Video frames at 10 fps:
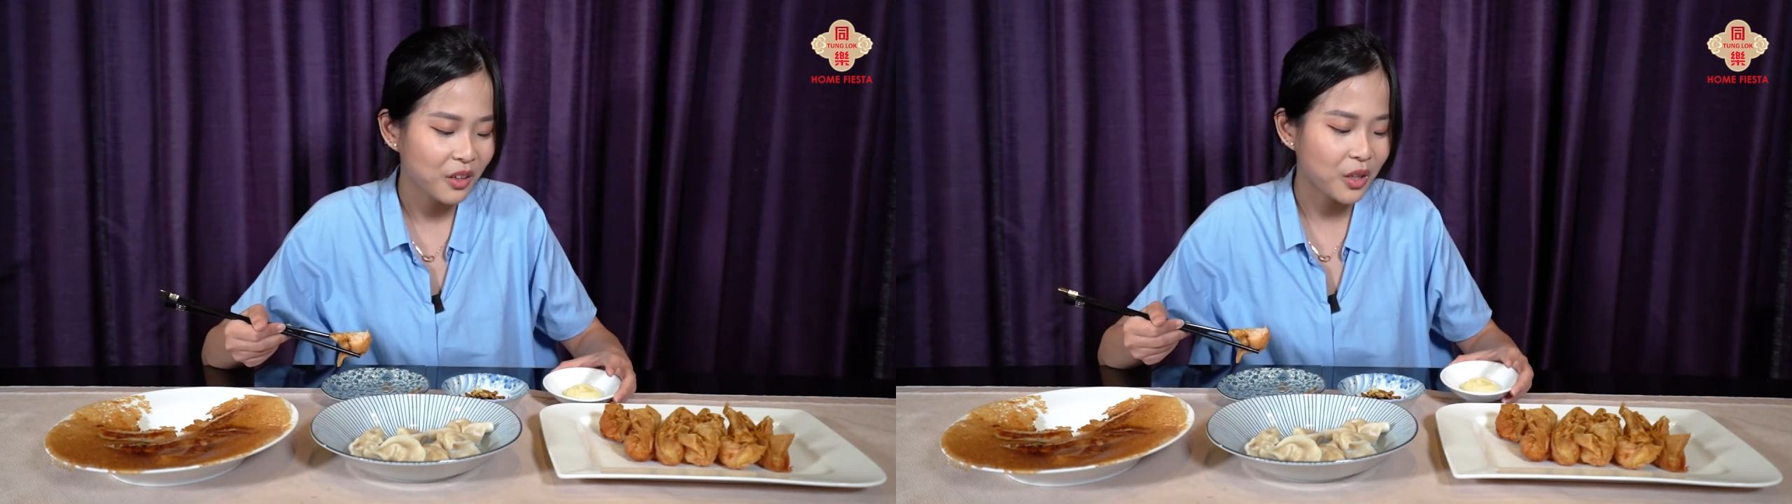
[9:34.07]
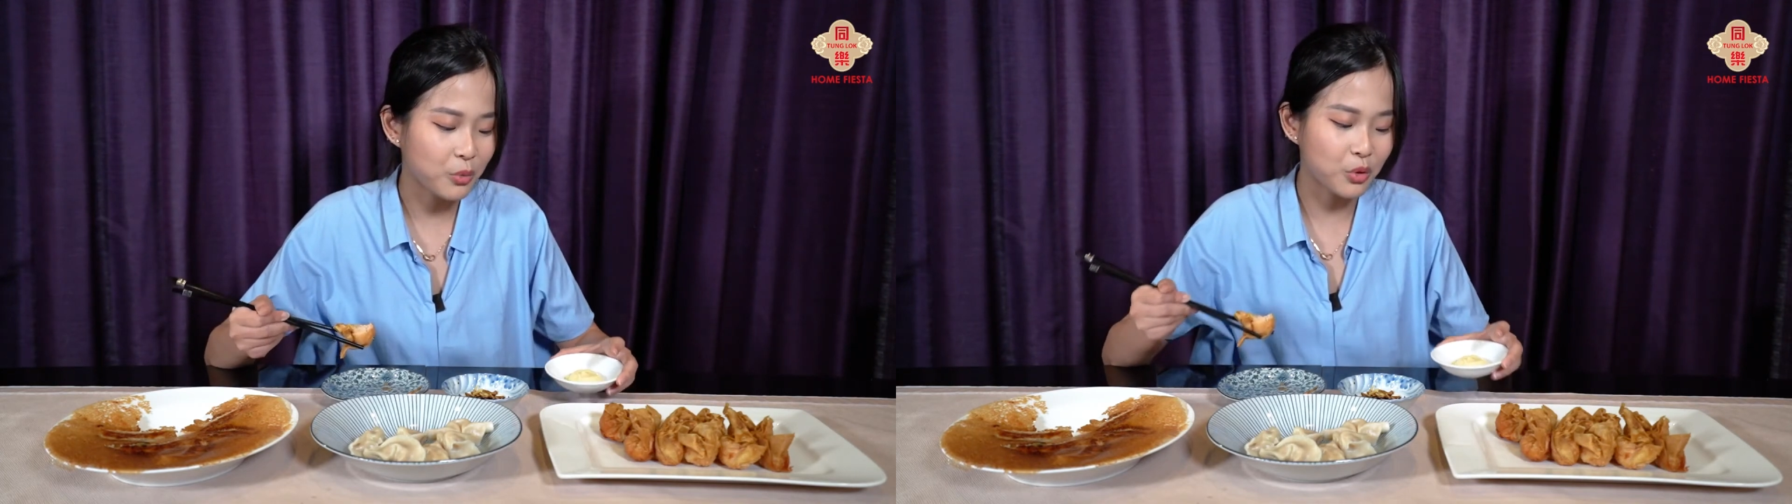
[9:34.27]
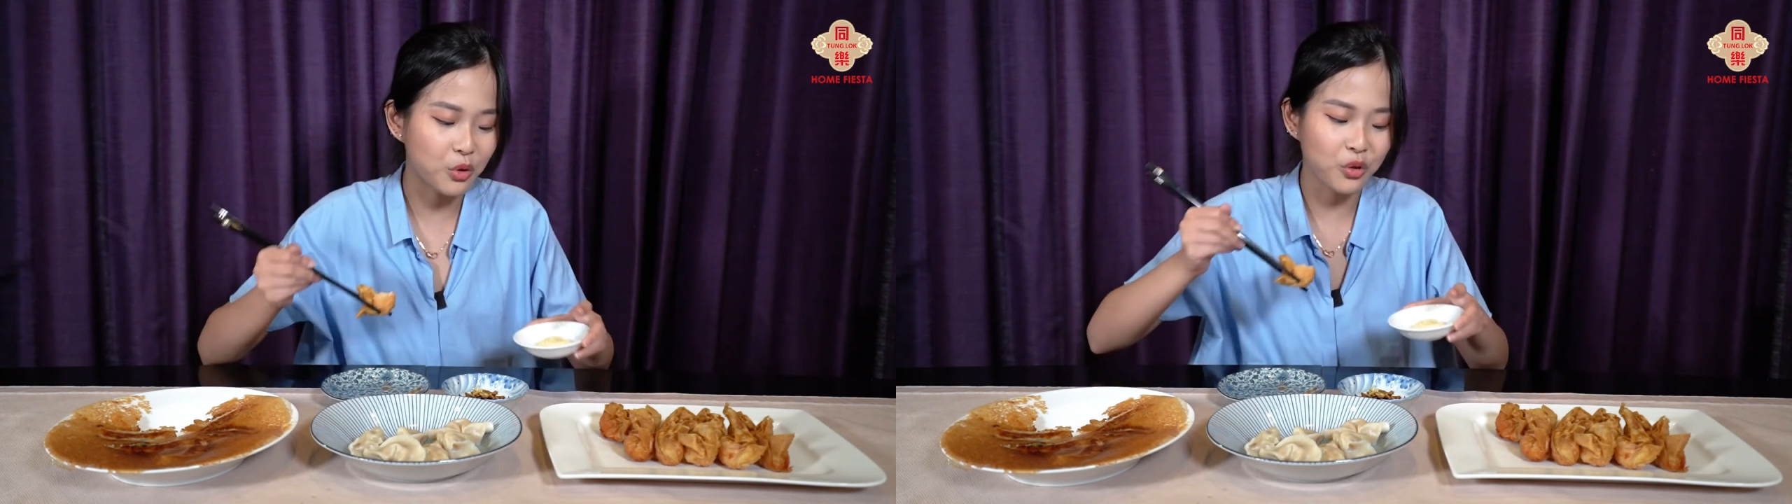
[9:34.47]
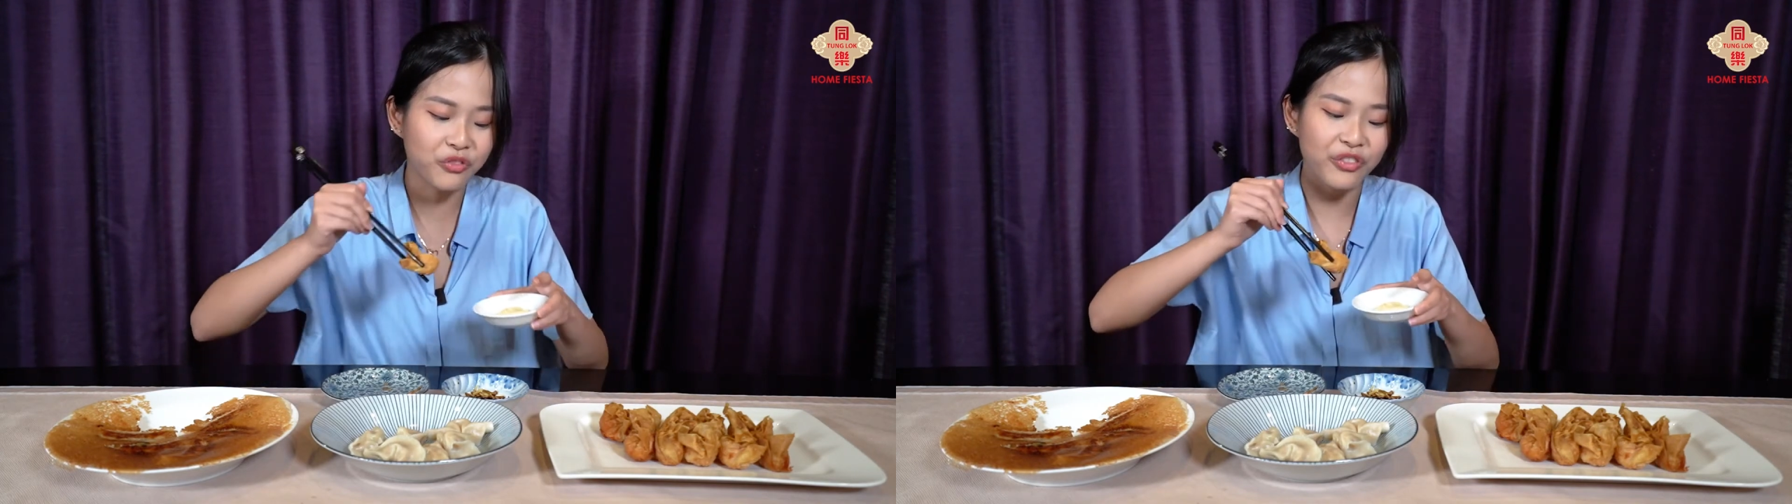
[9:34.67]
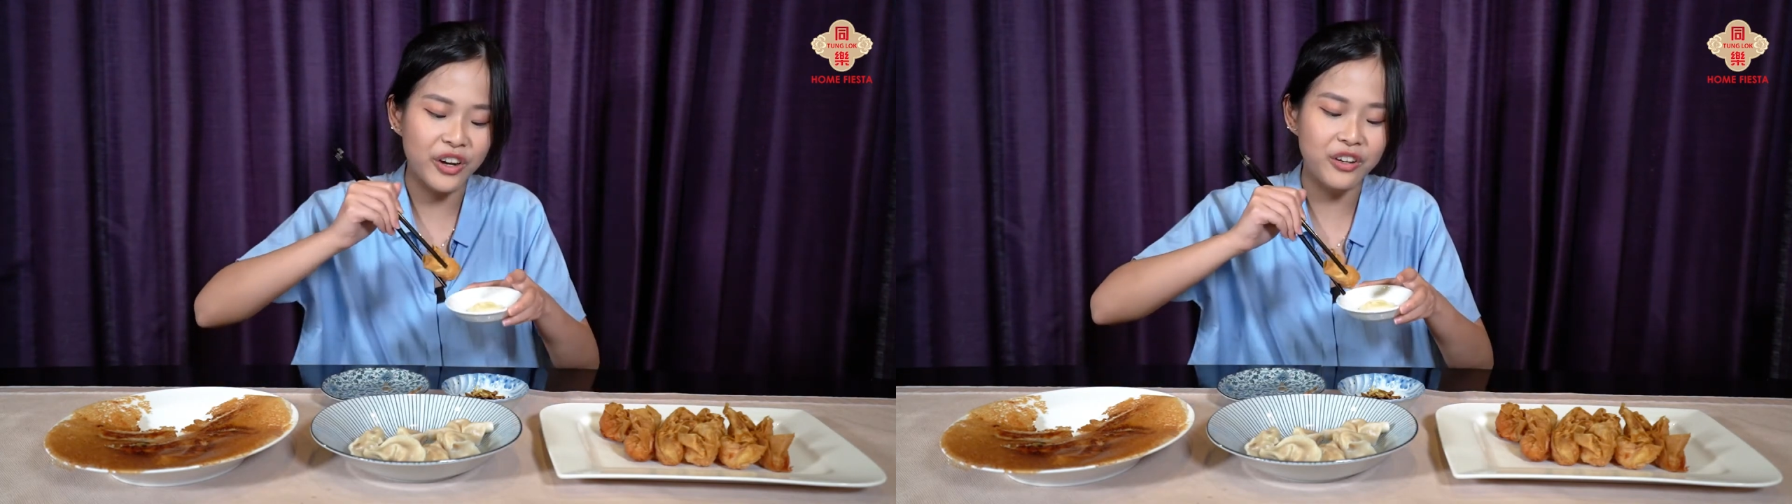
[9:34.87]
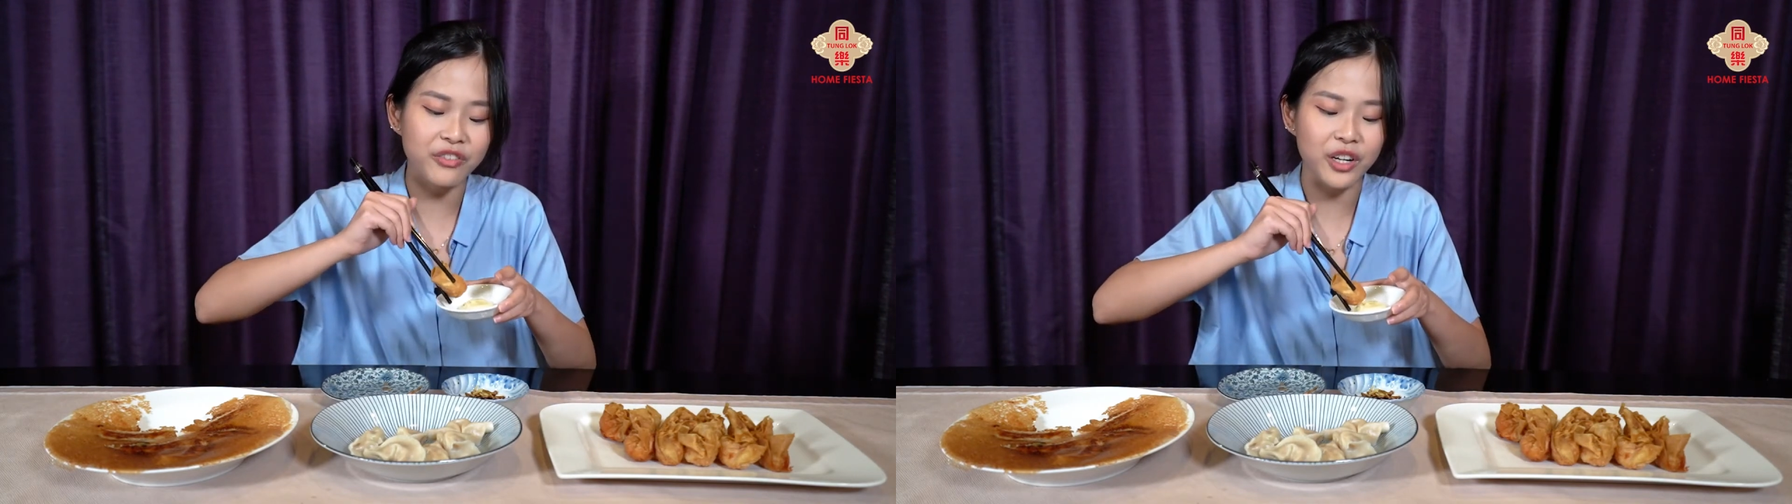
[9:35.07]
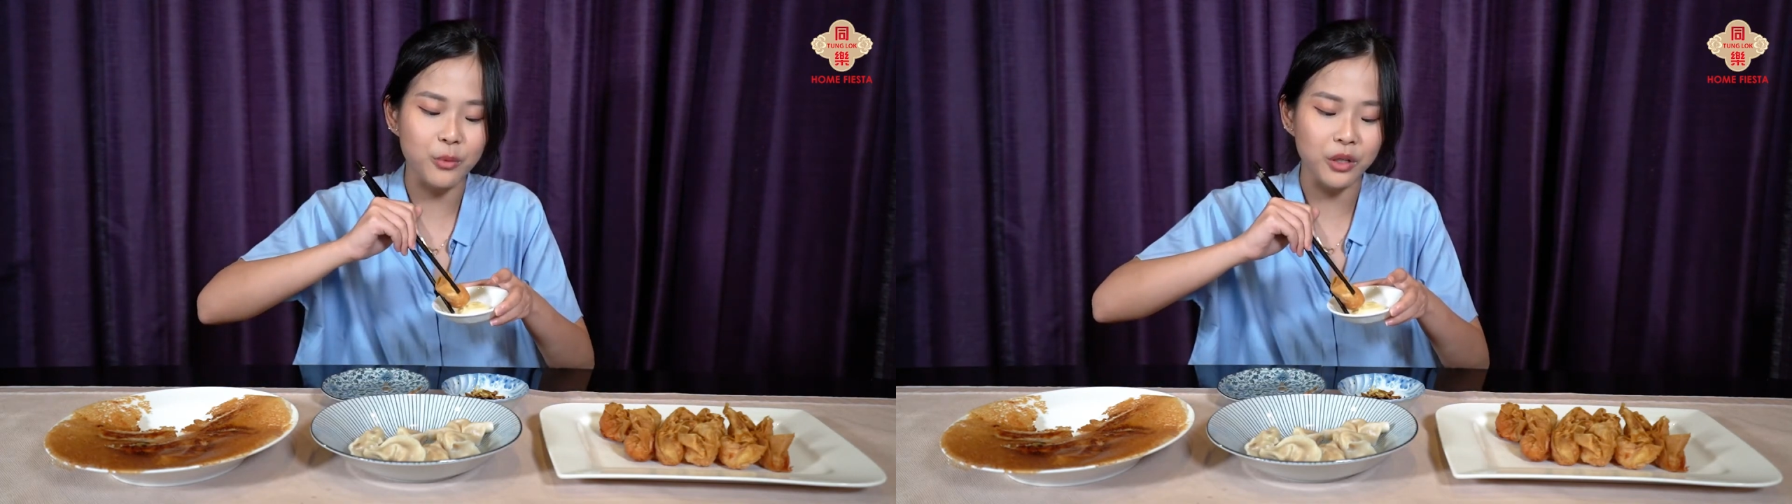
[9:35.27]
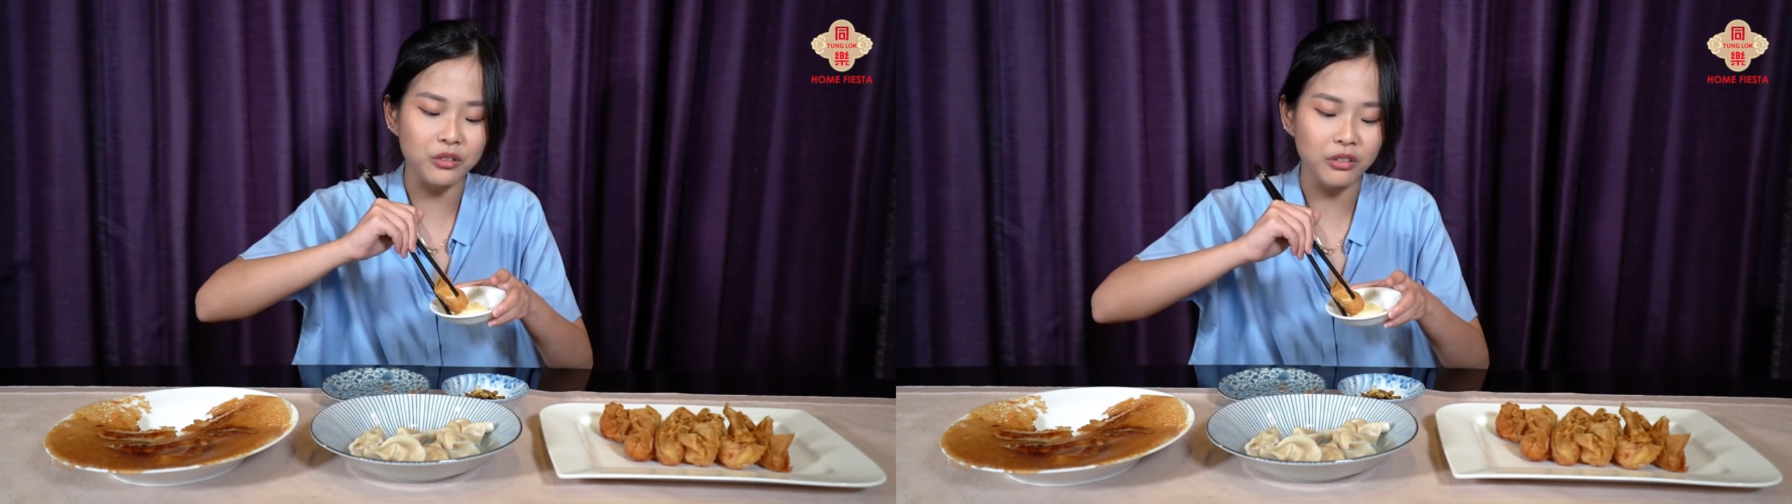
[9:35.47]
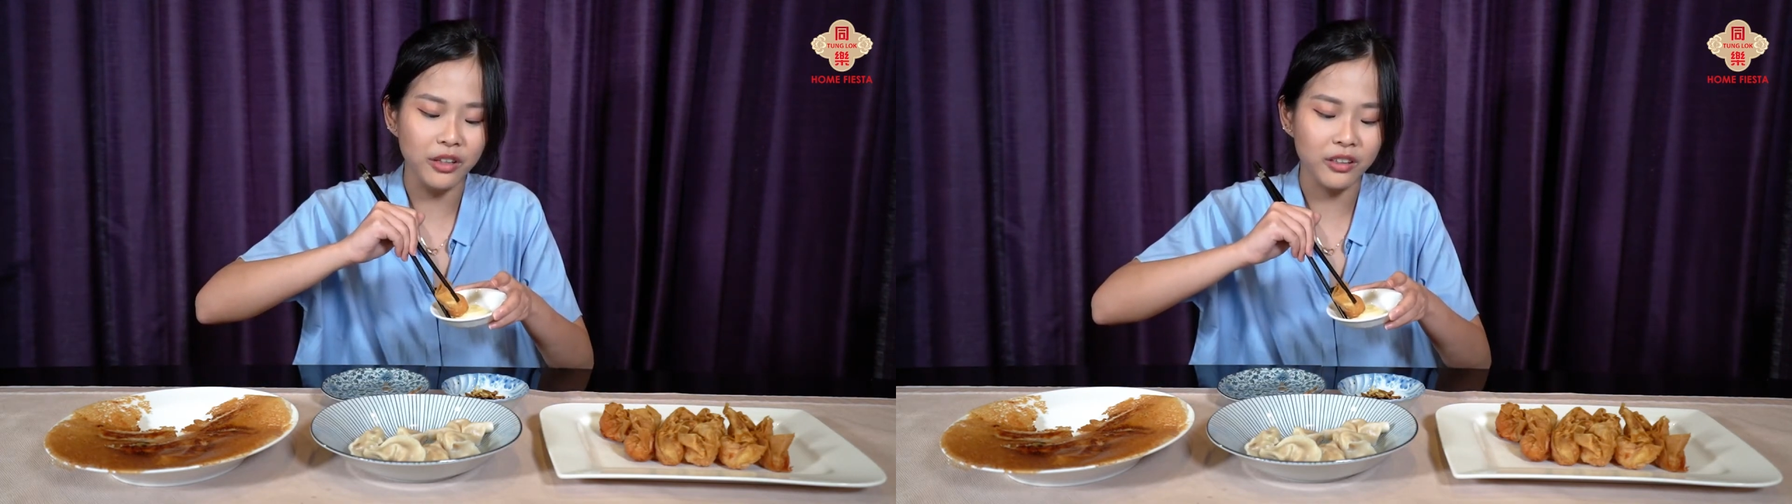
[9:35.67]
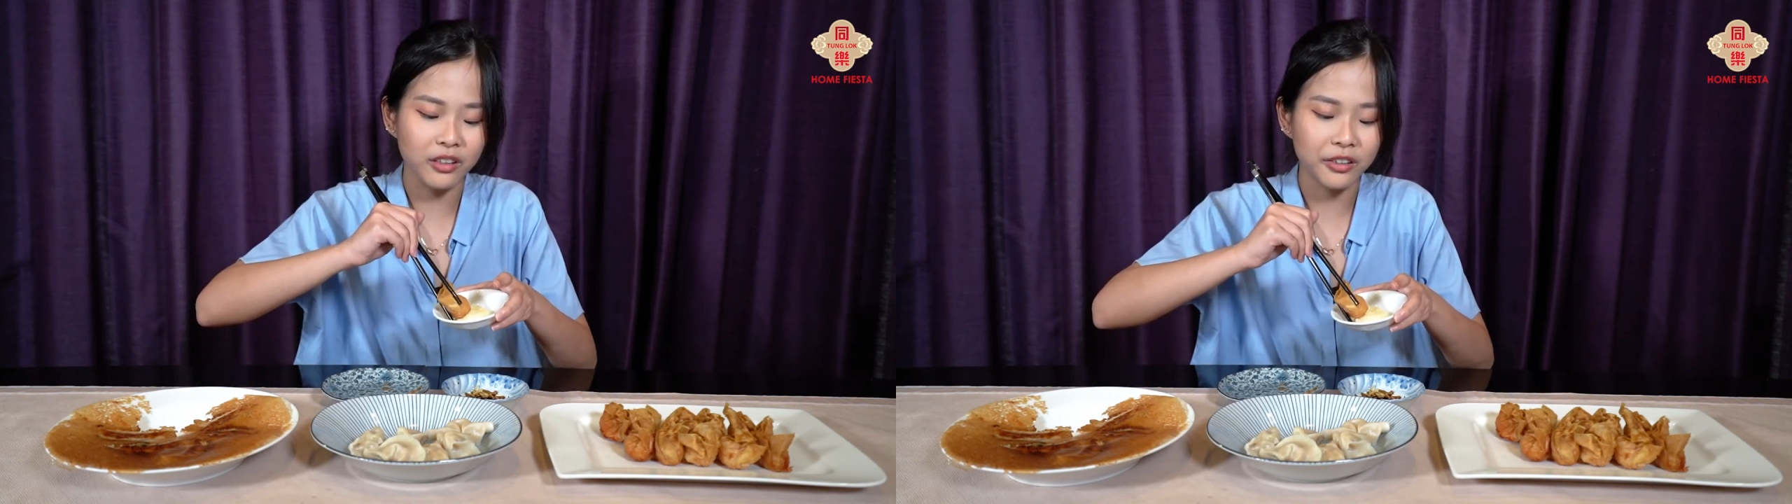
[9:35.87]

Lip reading: it will go very well together.